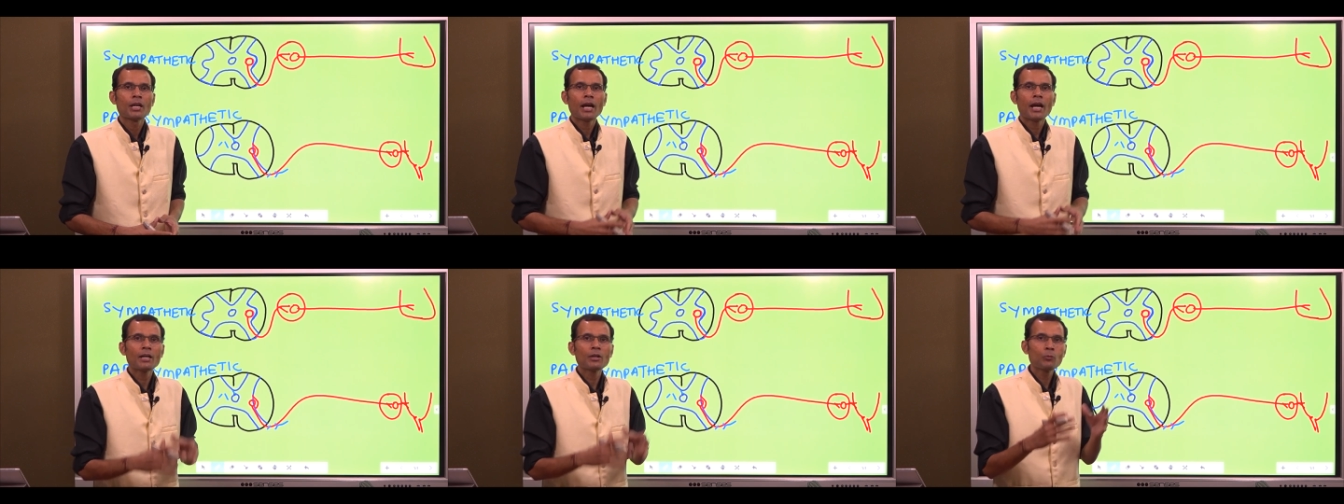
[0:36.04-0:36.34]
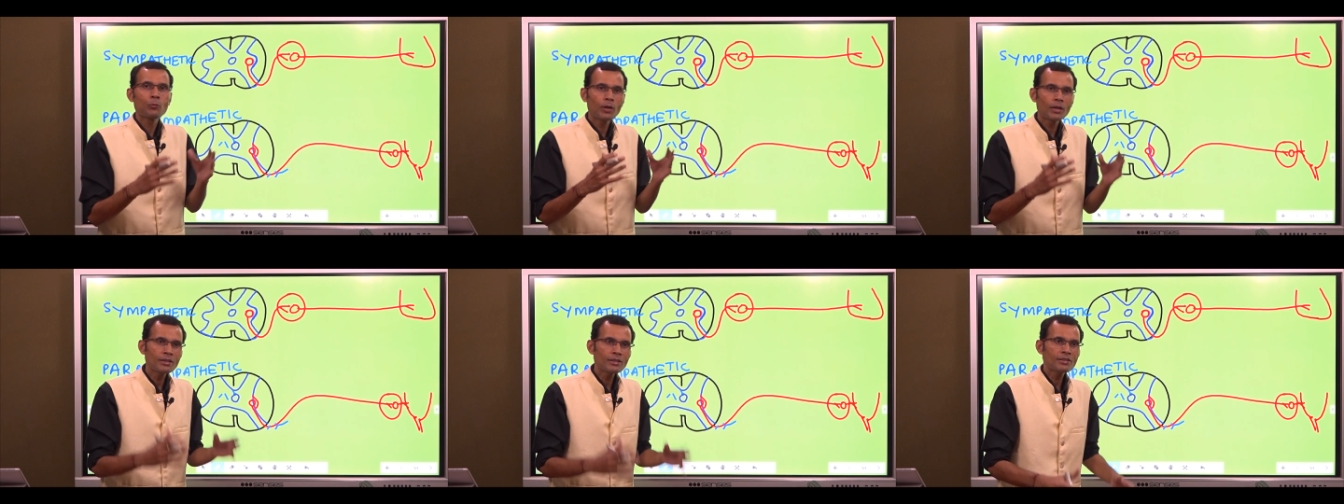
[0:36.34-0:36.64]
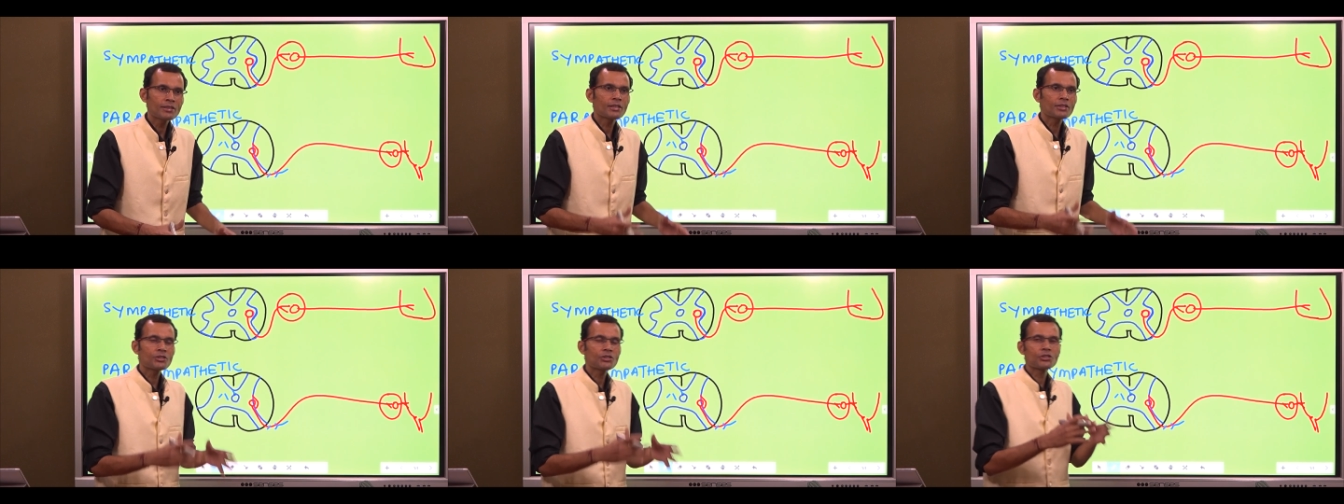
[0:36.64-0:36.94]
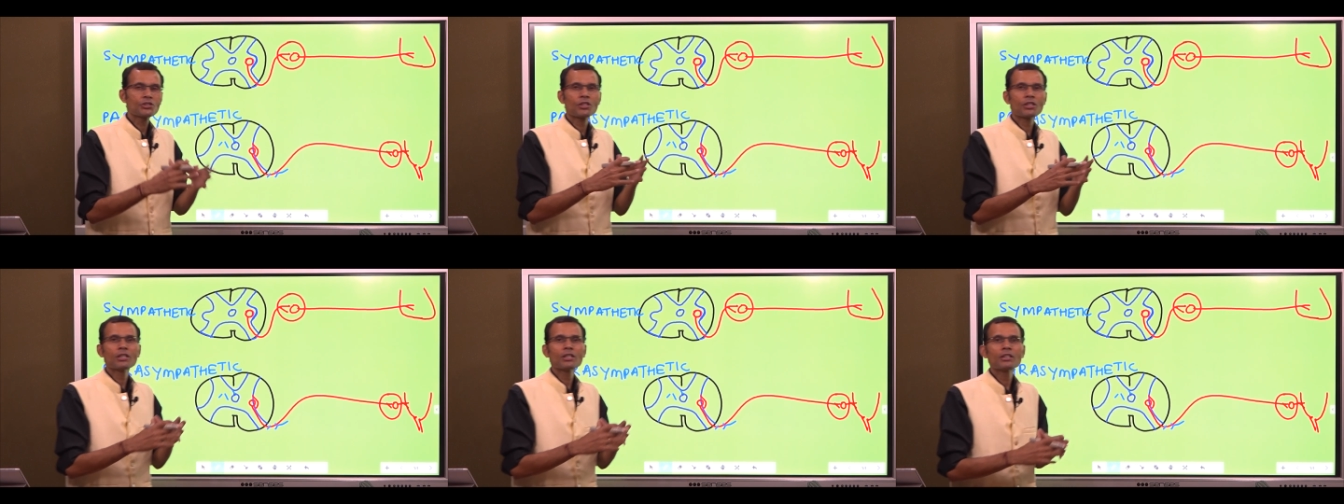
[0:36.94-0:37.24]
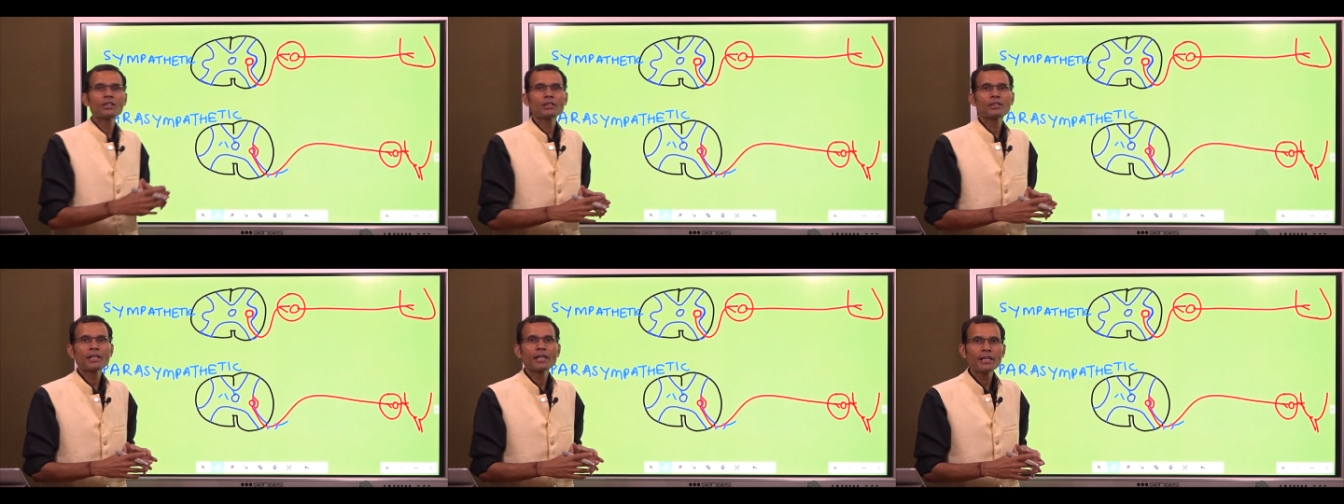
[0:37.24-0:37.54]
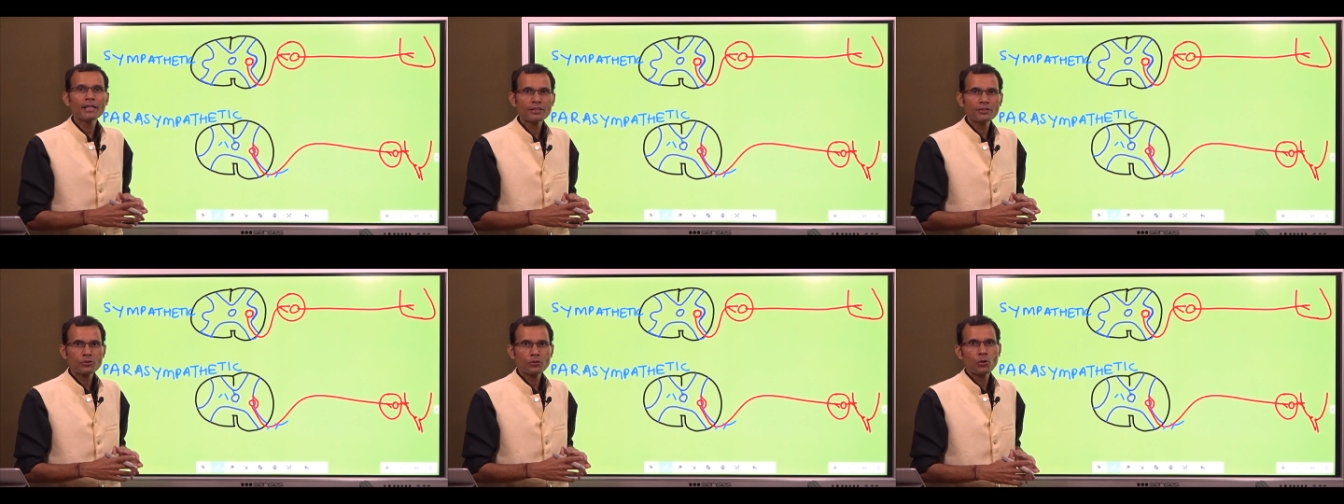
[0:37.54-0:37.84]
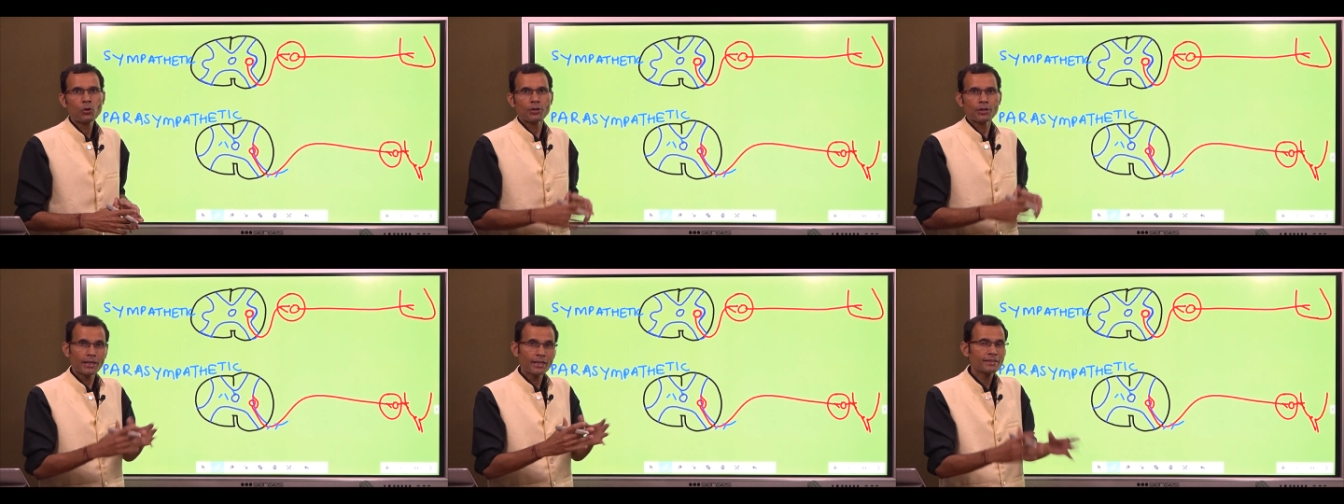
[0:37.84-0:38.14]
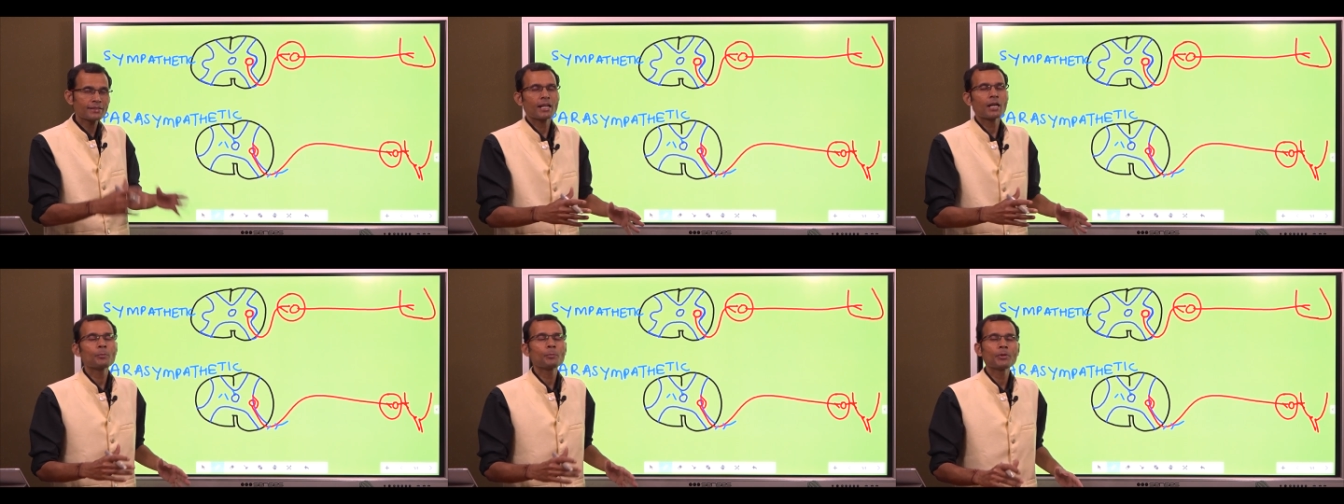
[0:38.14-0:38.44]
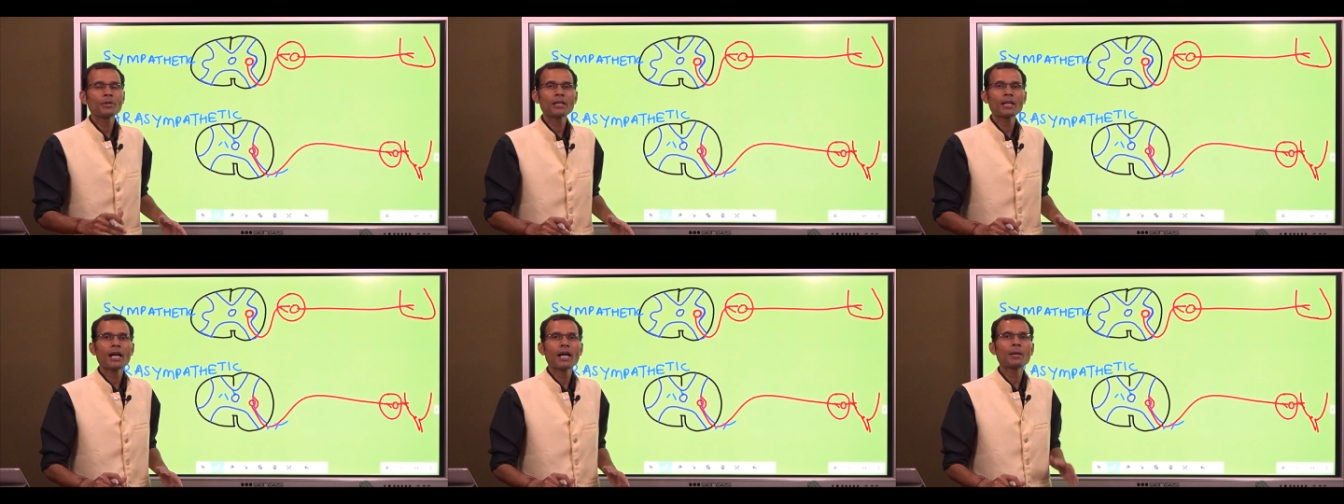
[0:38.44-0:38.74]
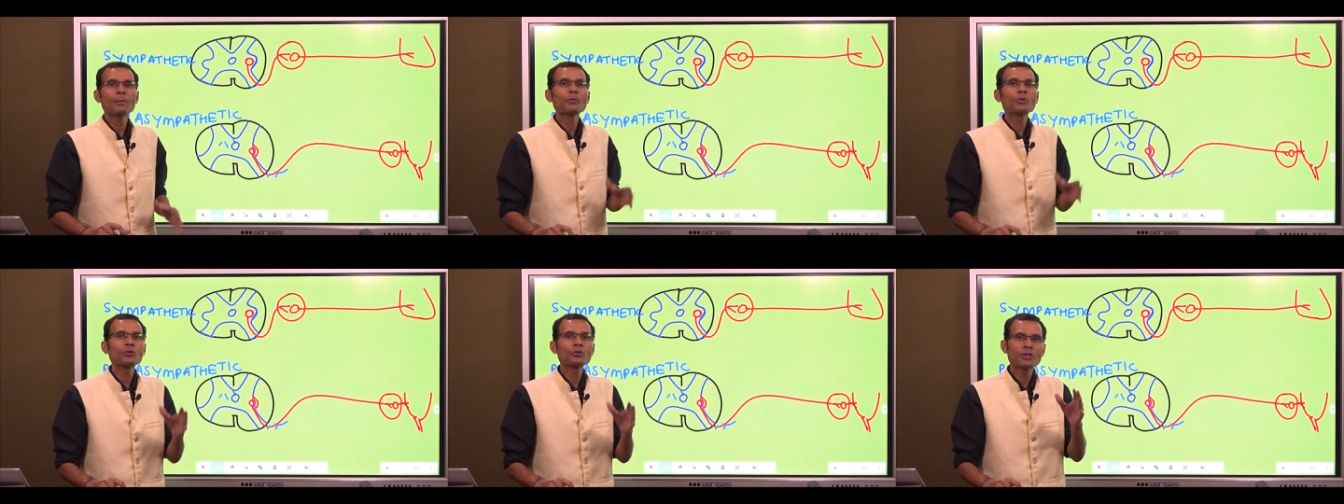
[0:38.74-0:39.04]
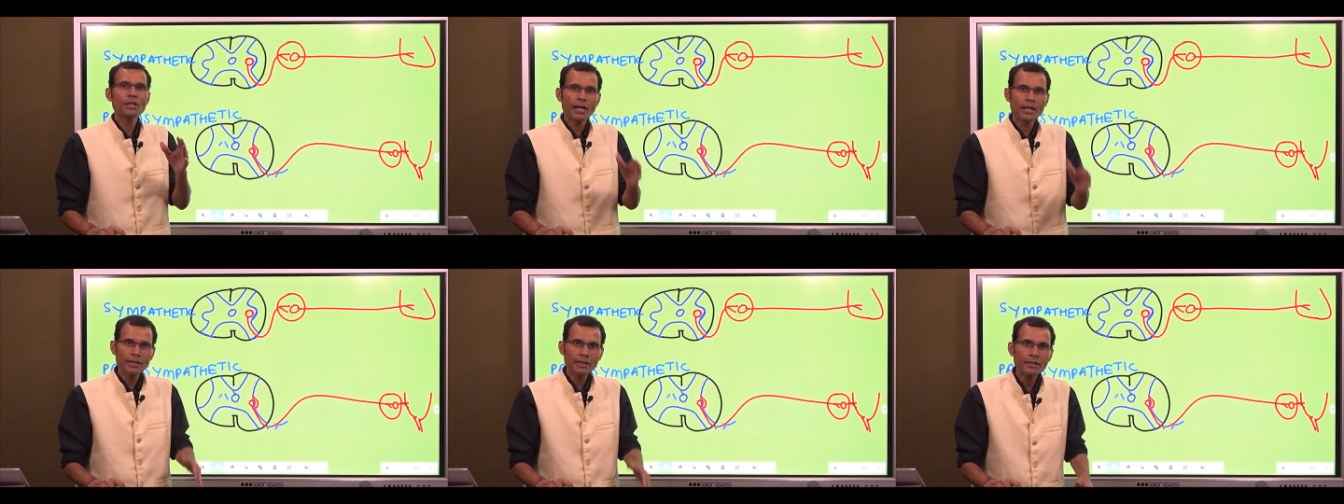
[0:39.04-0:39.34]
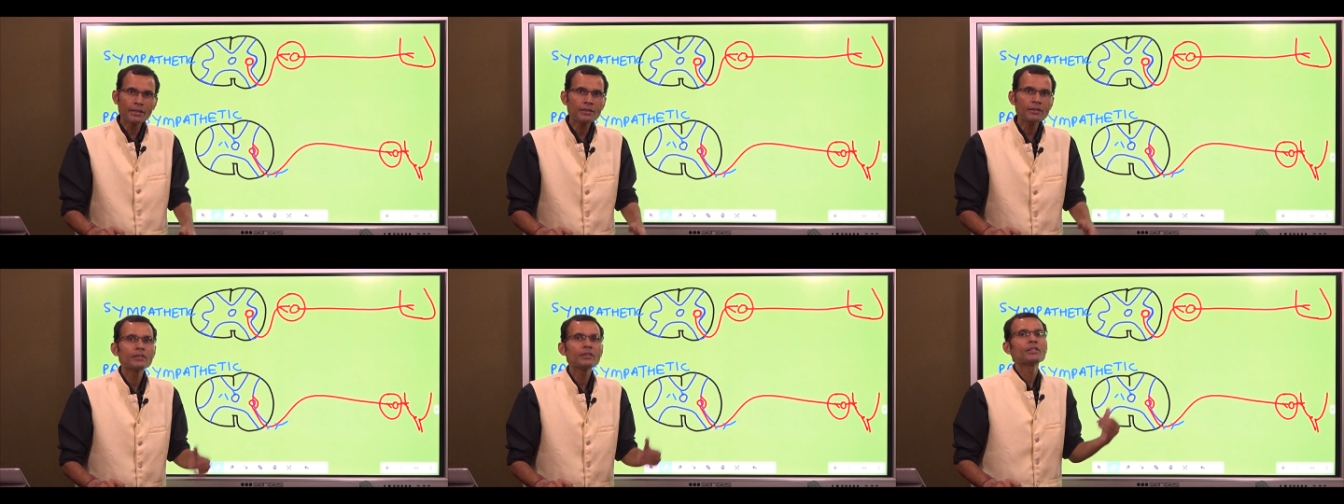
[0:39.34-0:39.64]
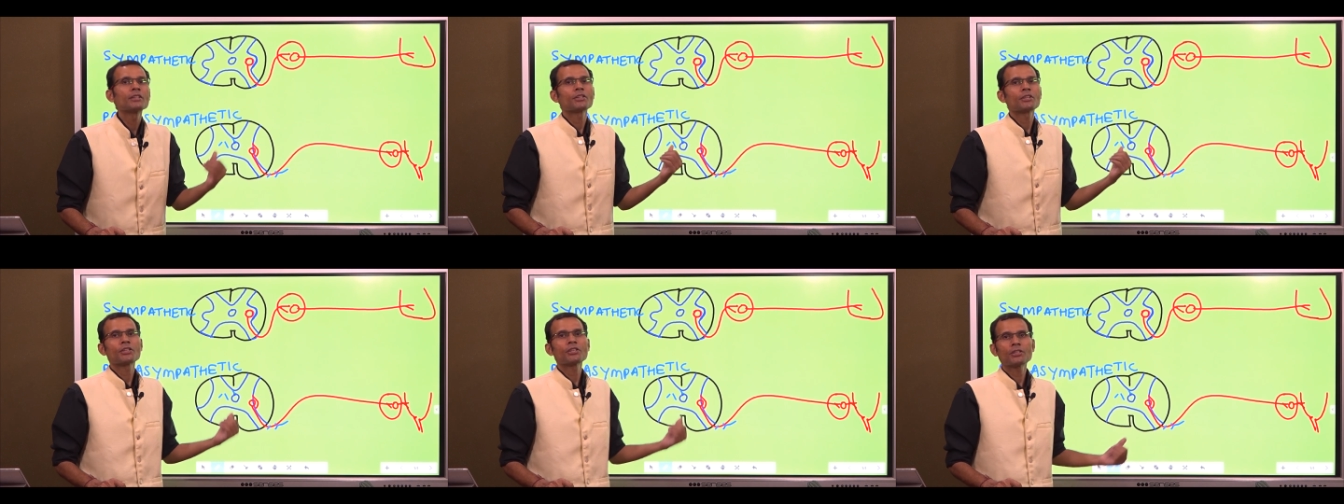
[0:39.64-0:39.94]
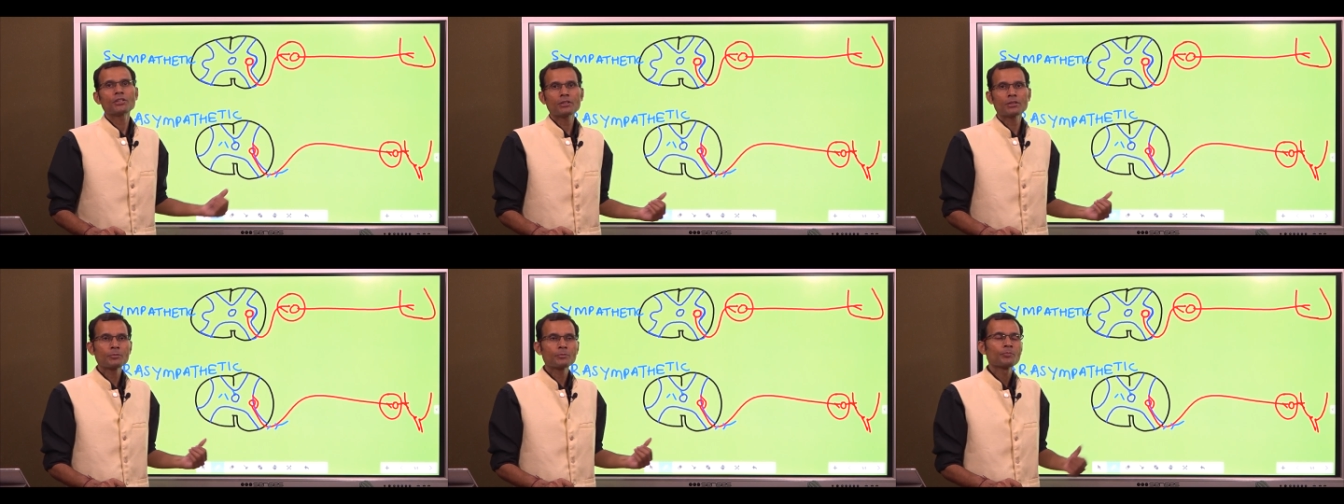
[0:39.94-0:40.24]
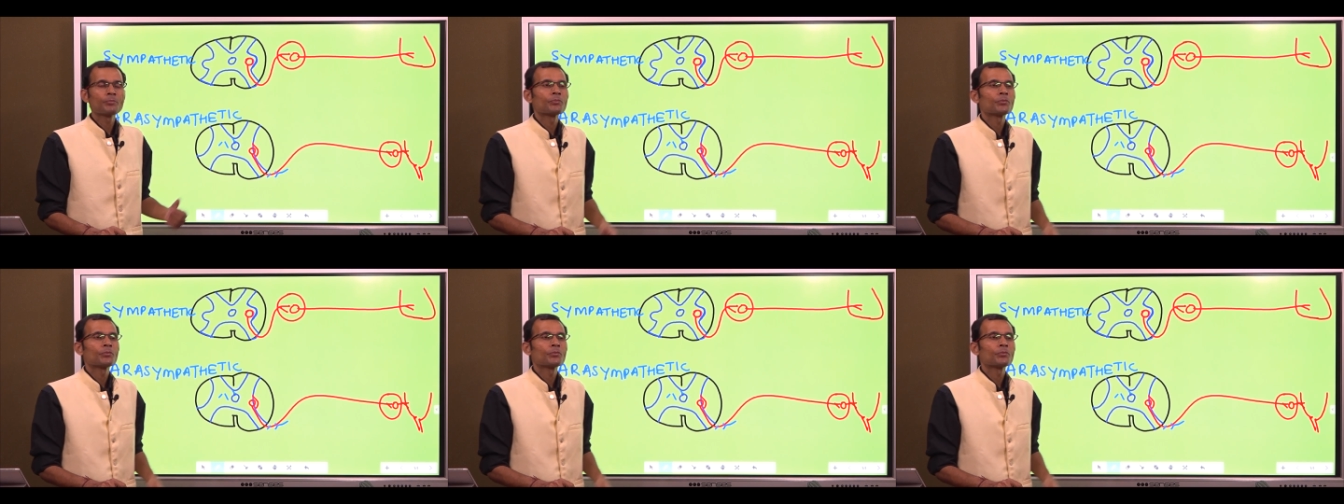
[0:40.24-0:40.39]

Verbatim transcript: And one such uh, case or example I am going to narrate here.